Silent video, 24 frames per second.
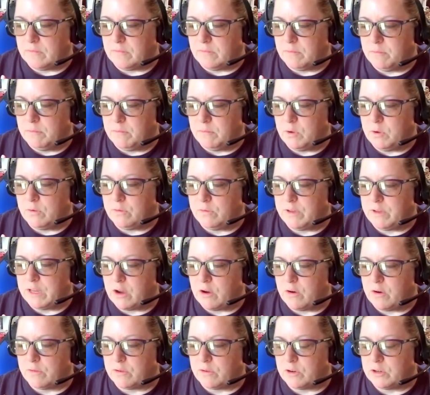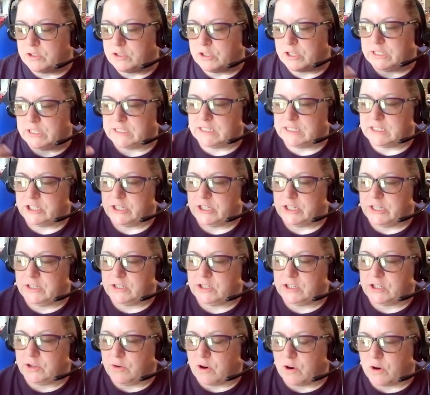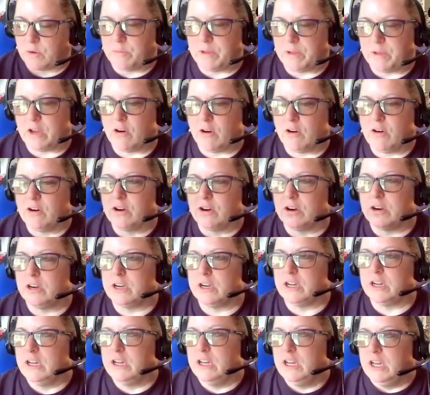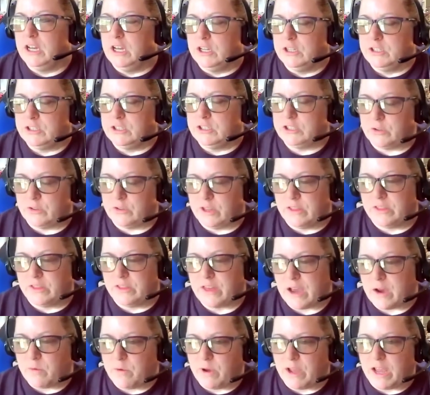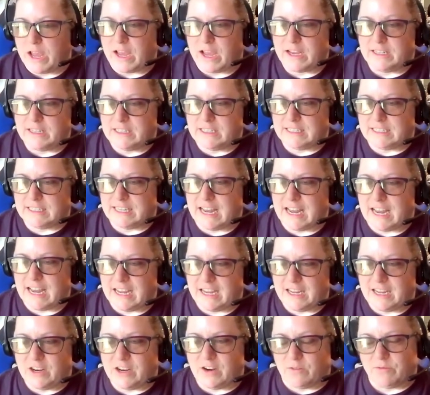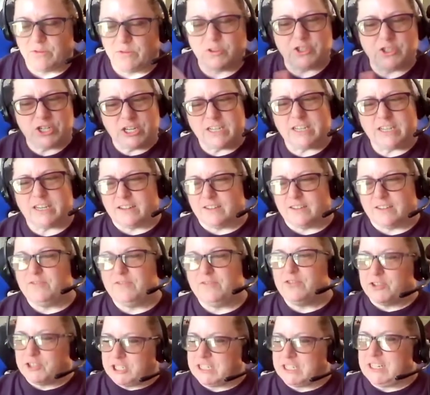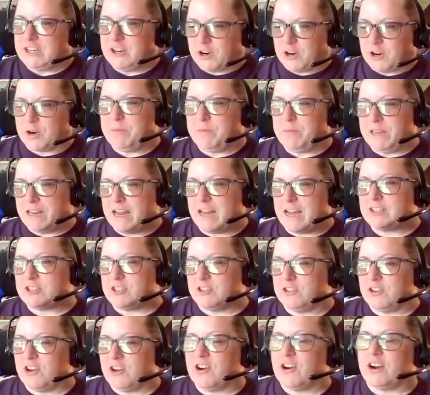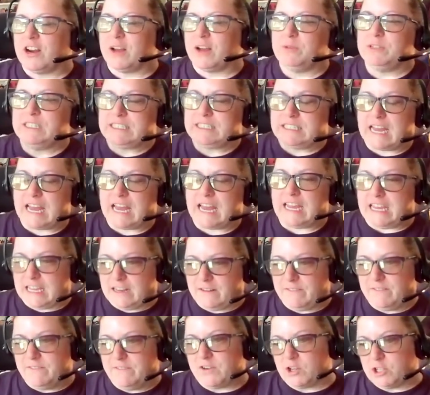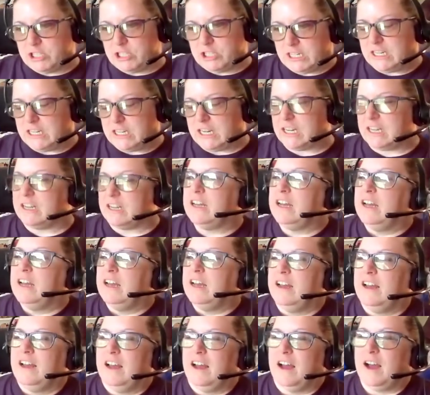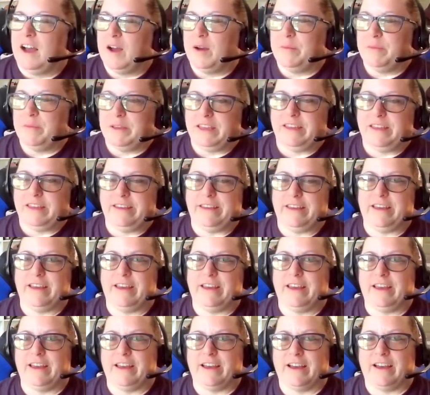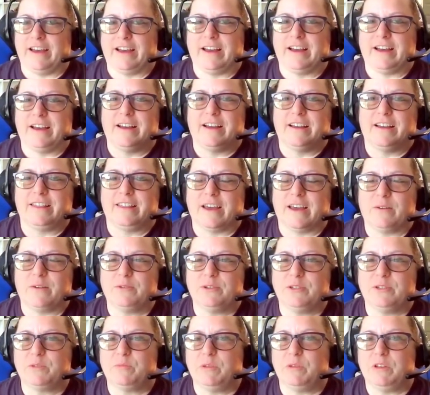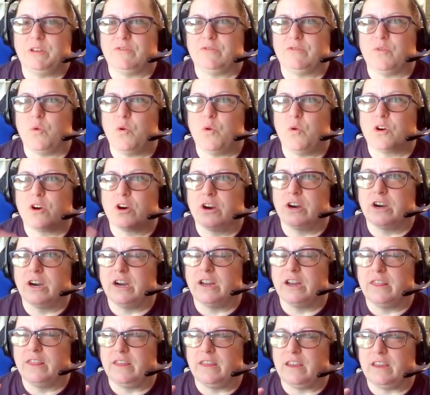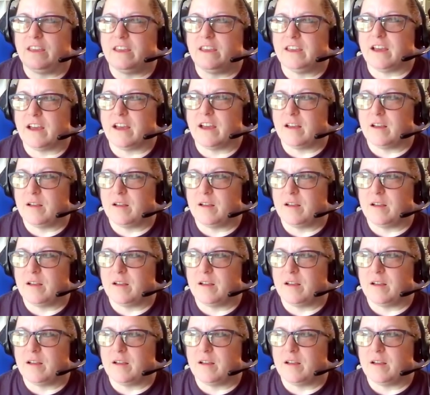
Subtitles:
moving over, transitioning to Army Guard, so that way I could stay, you know, Virginia Army National Guard. I would stay in Virginia. Yeah, that was before the